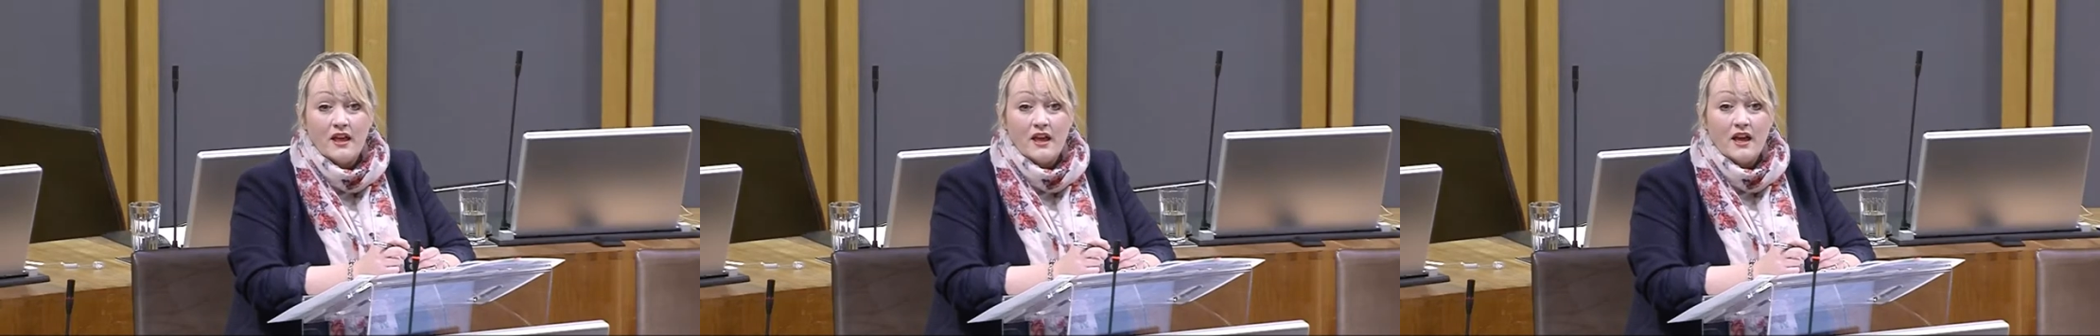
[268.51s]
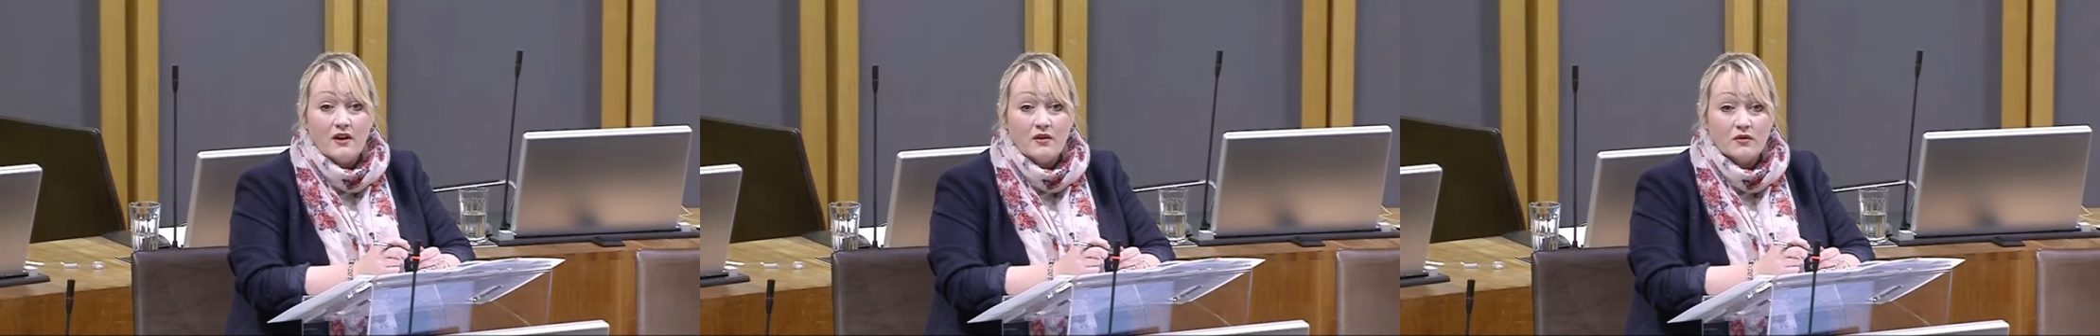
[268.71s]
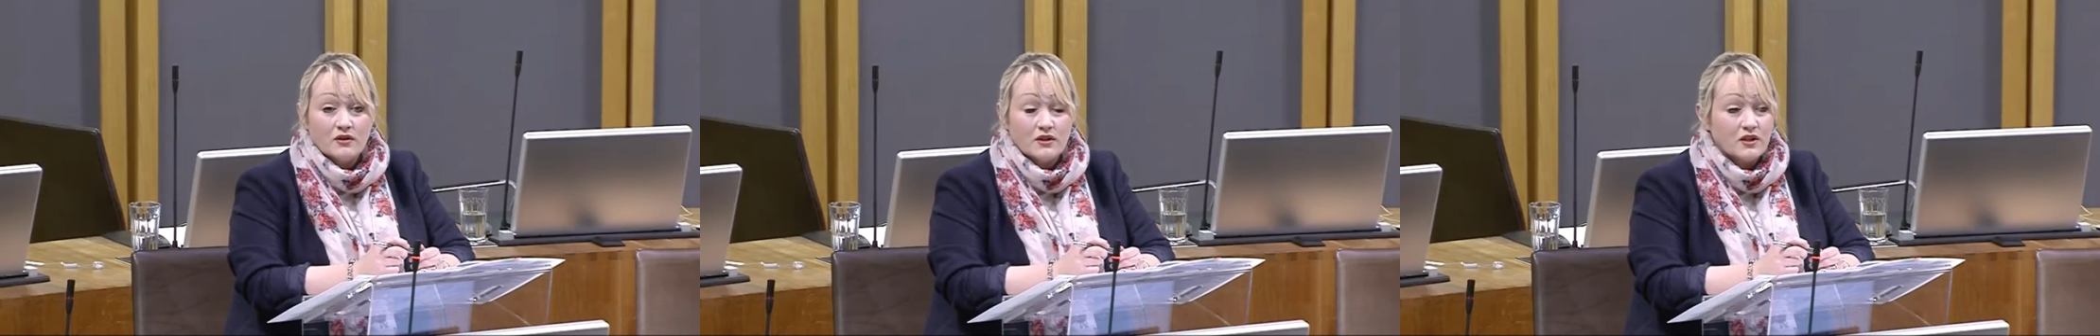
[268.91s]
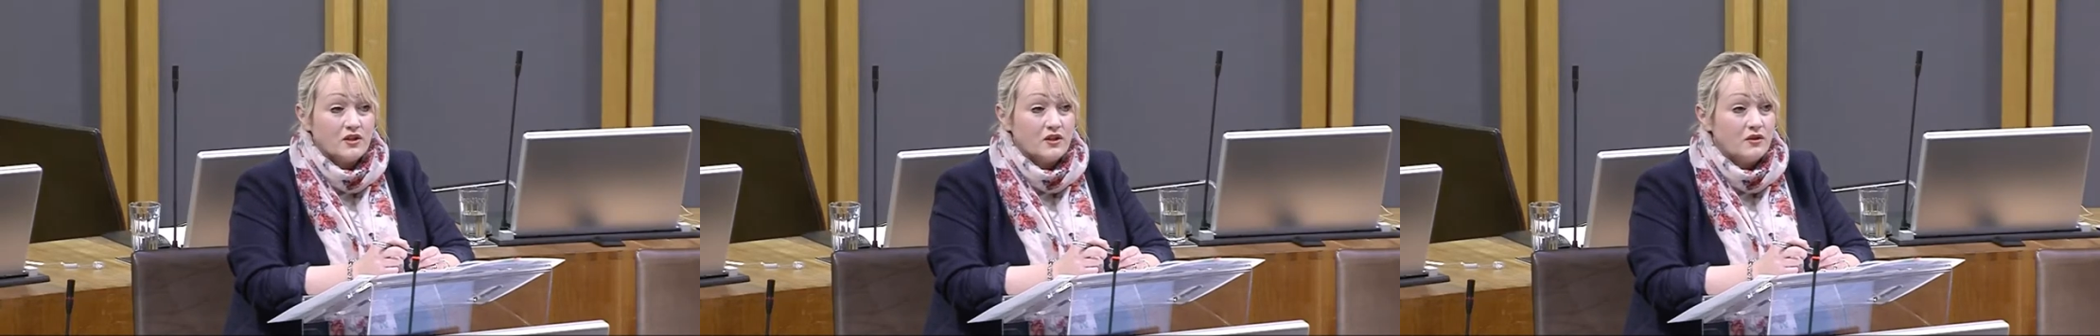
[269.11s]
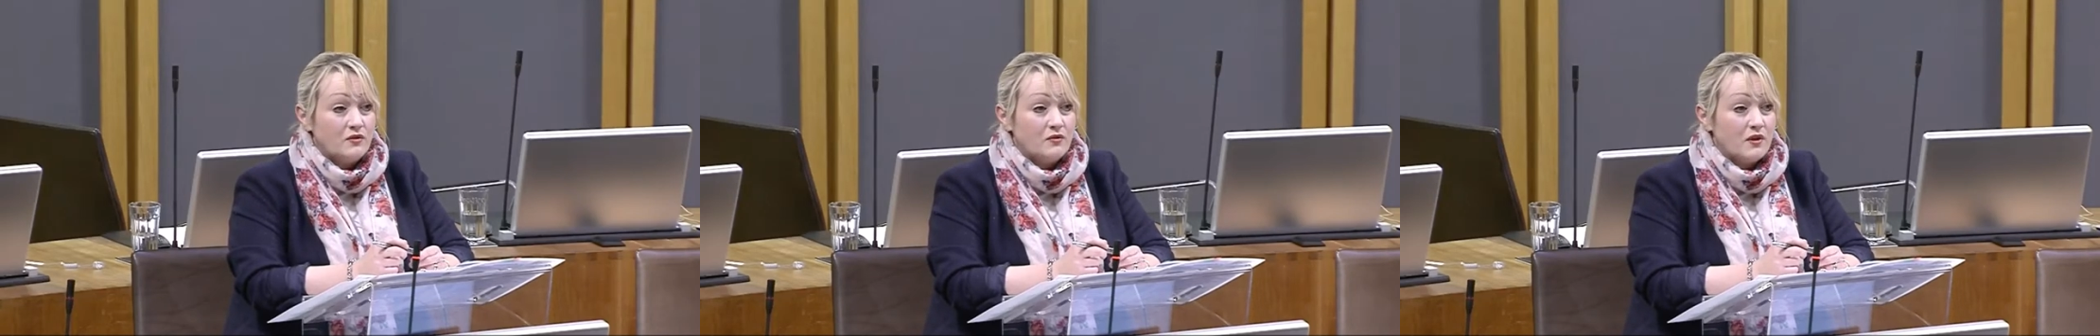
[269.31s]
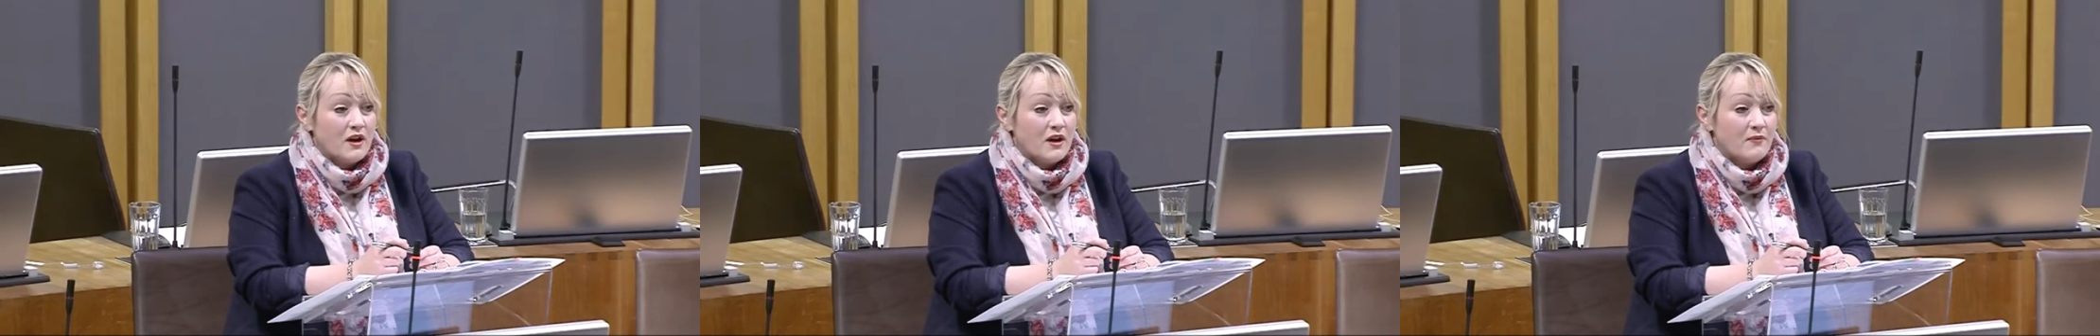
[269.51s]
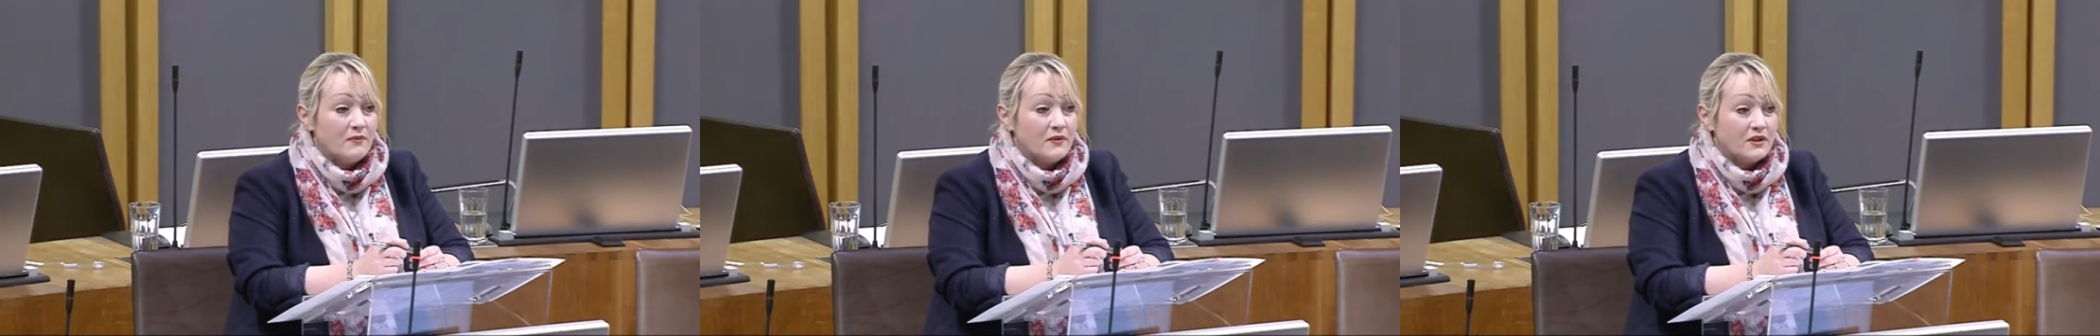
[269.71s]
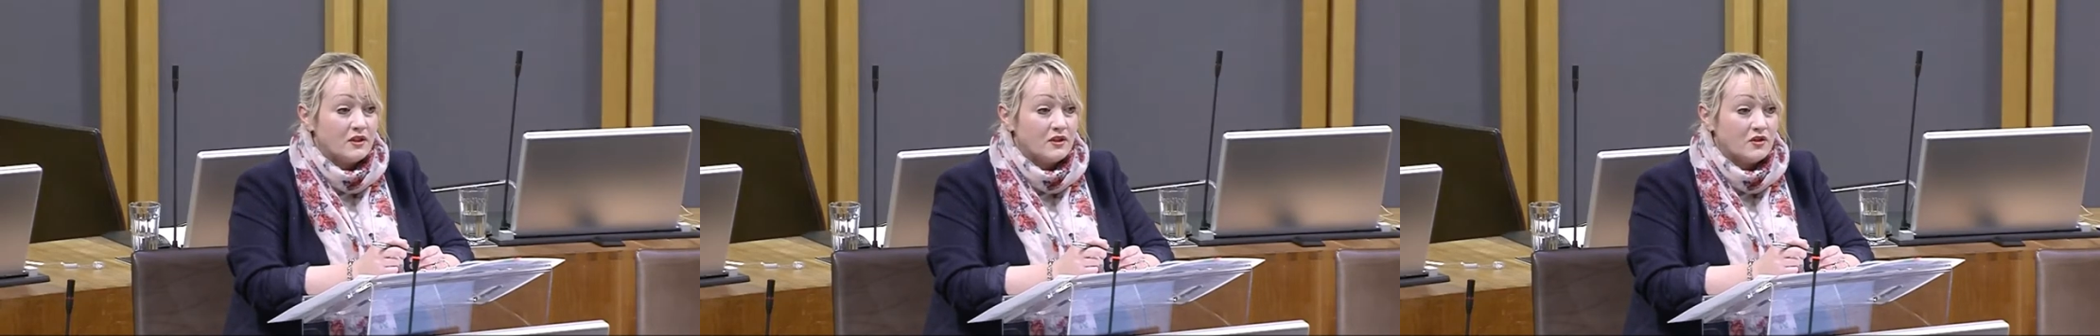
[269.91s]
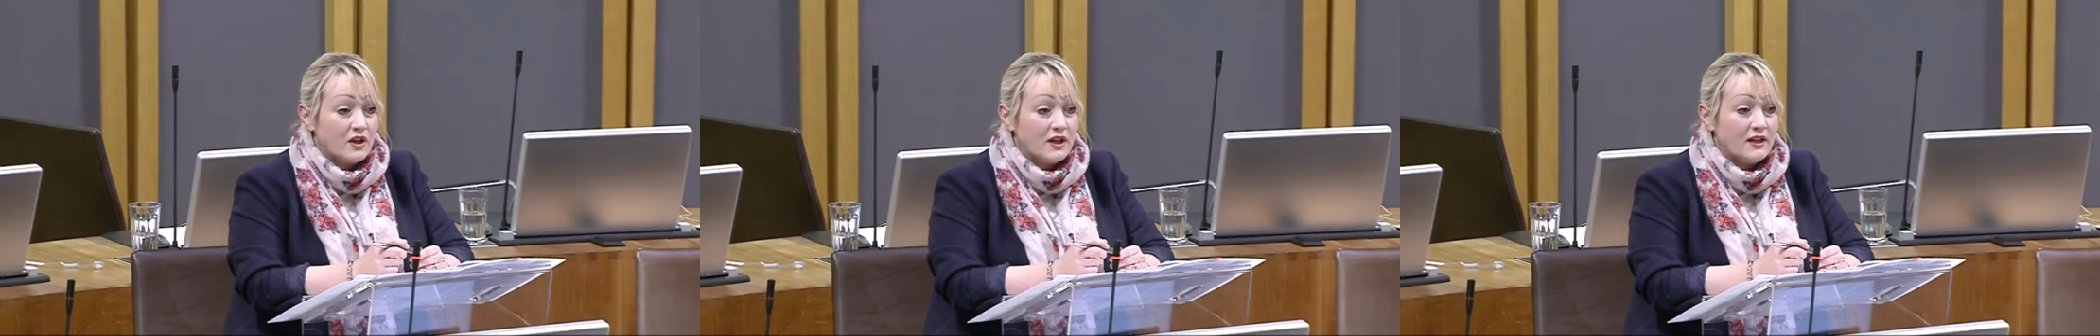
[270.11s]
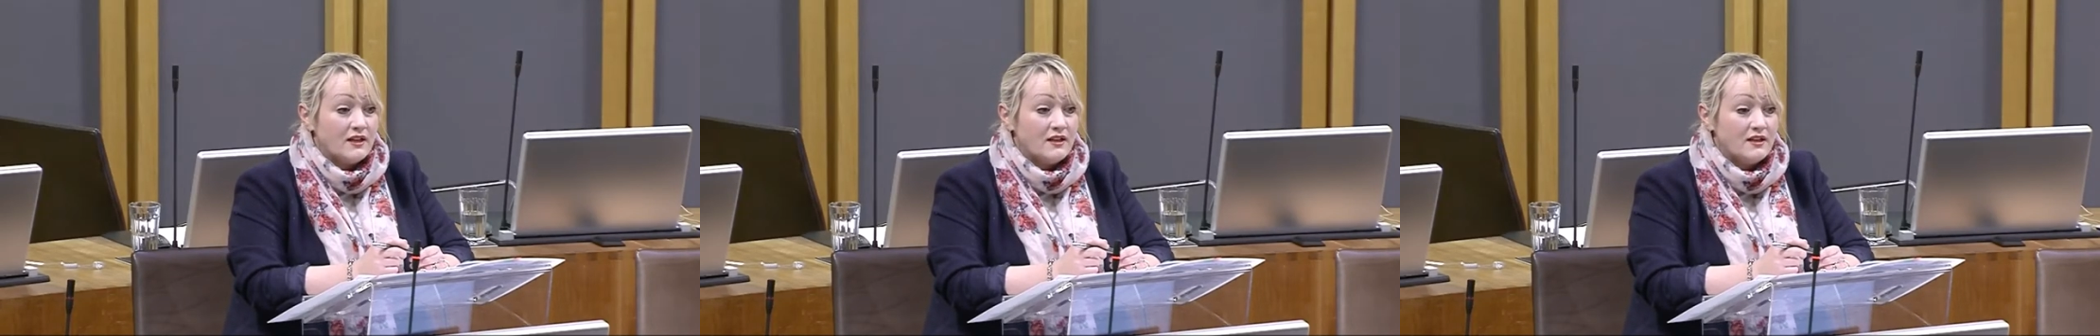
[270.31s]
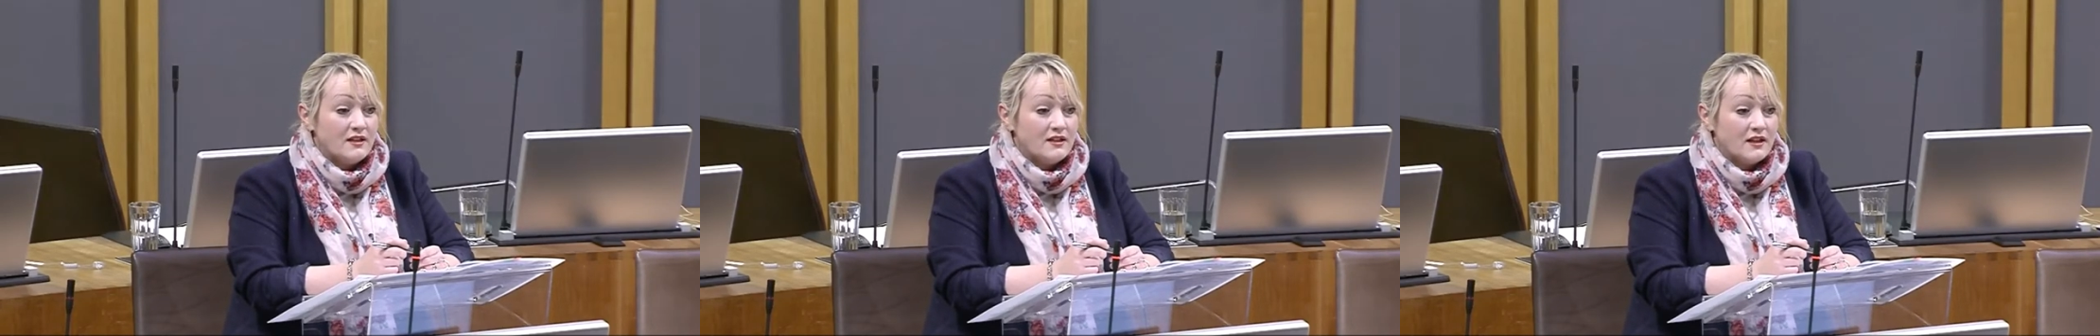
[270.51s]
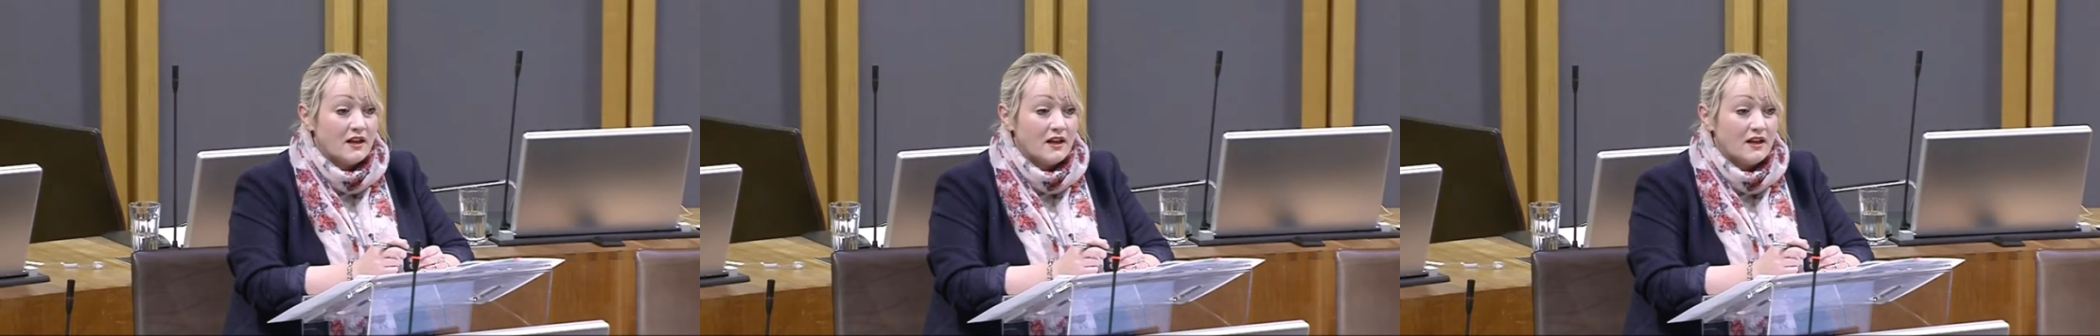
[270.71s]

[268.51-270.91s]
in order to try and